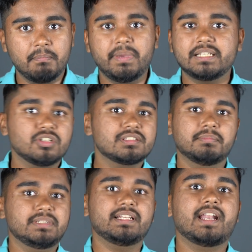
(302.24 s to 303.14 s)
based on
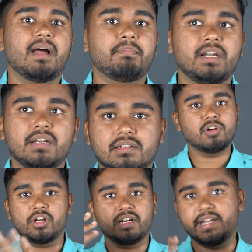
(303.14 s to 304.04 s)
something that happened
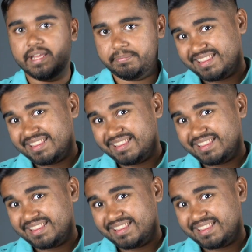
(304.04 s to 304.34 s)
on a day.